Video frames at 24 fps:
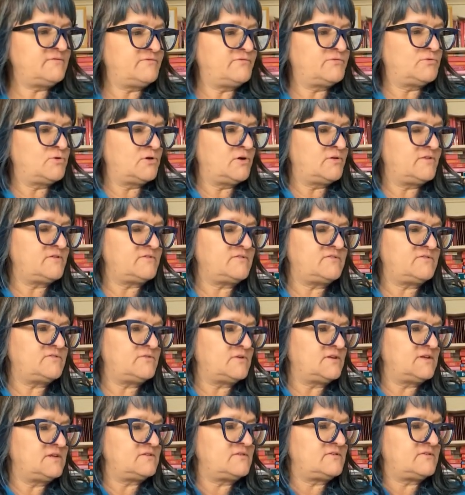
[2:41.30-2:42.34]
for the
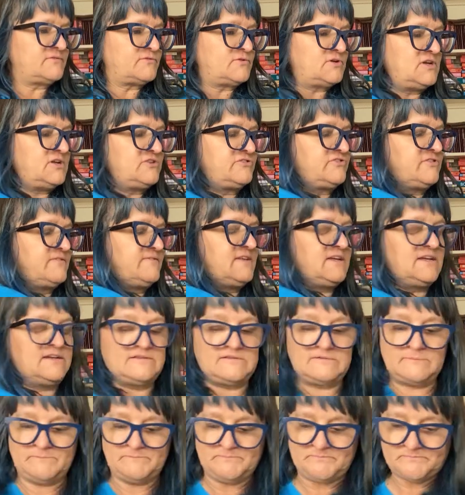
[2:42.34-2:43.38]
students for each of
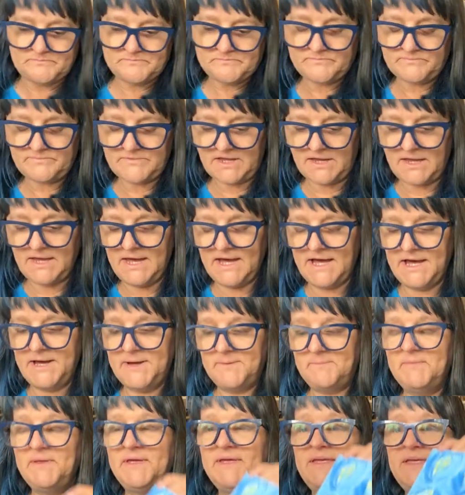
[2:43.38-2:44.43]
these.
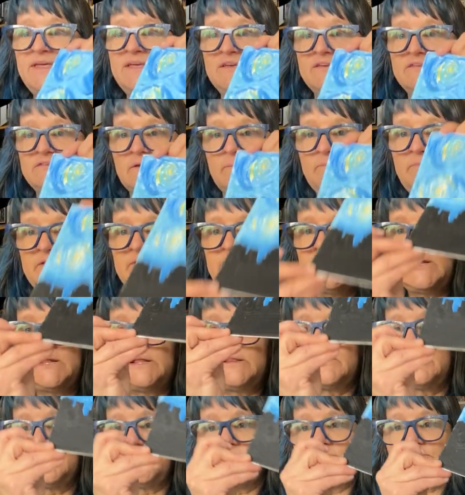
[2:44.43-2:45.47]
Something that I
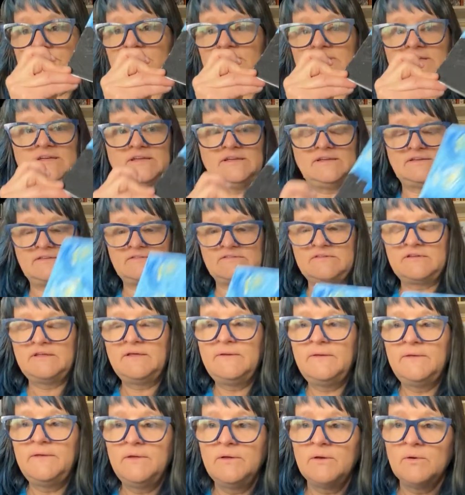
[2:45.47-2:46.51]
learned is
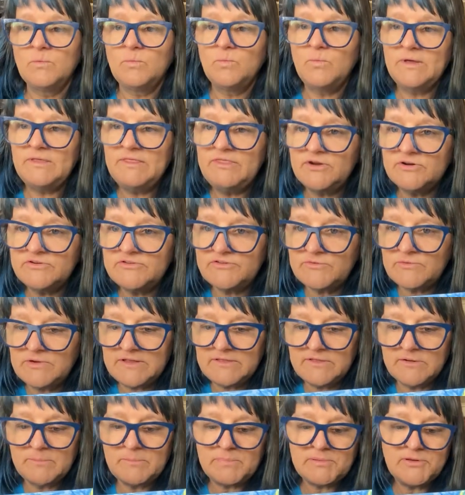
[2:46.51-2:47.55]
when they're doing
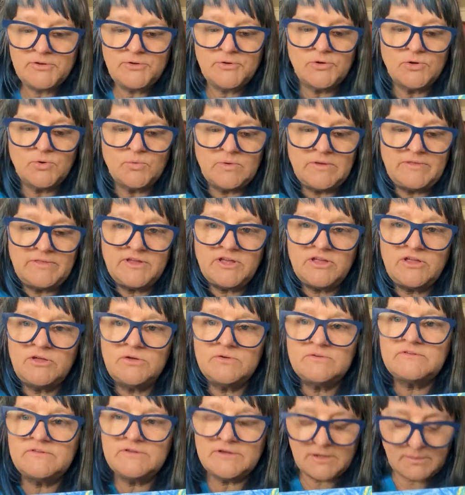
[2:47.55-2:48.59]
the blue with the
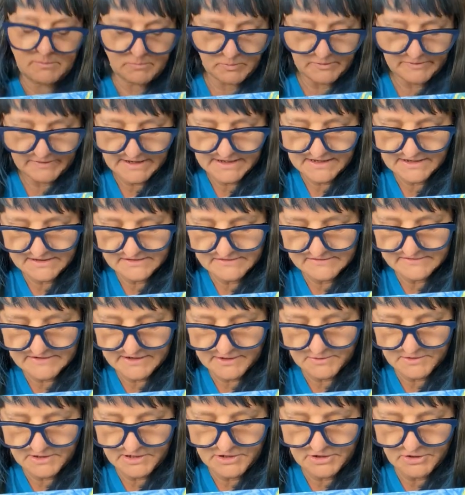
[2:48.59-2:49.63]
Q-tip, when they get
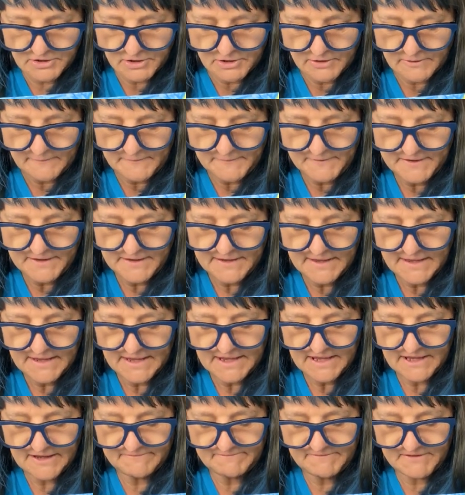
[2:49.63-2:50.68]
down here,
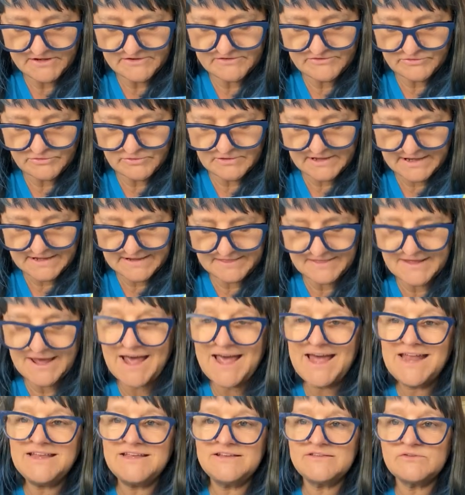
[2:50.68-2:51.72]
if they do like
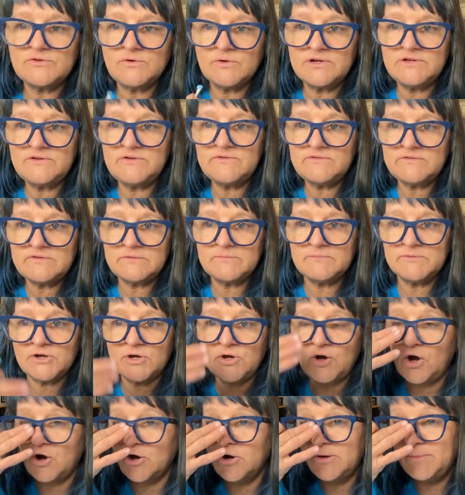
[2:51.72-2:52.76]
that, it's going to, the
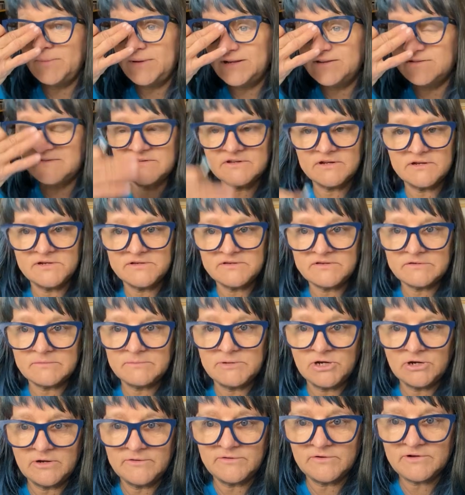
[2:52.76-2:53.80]
carbon is going to
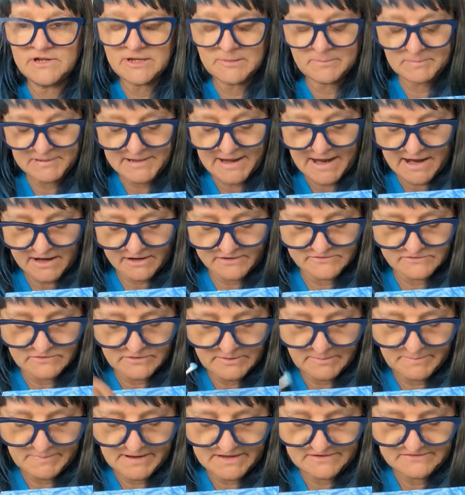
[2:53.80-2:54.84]
smear and they'll get black. So
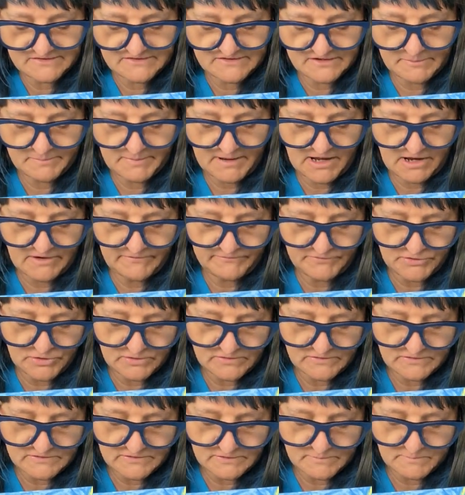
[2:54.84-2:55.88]
the best tip I have for you
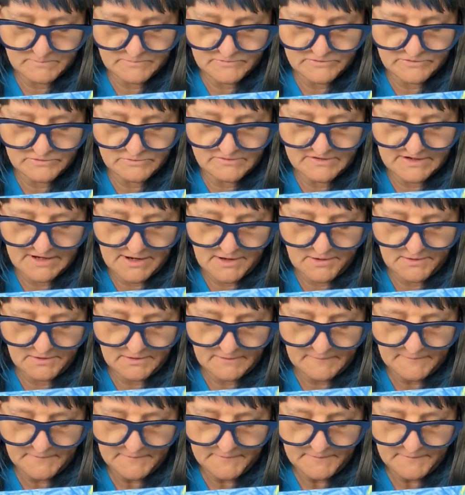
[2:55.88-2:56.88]
is to do down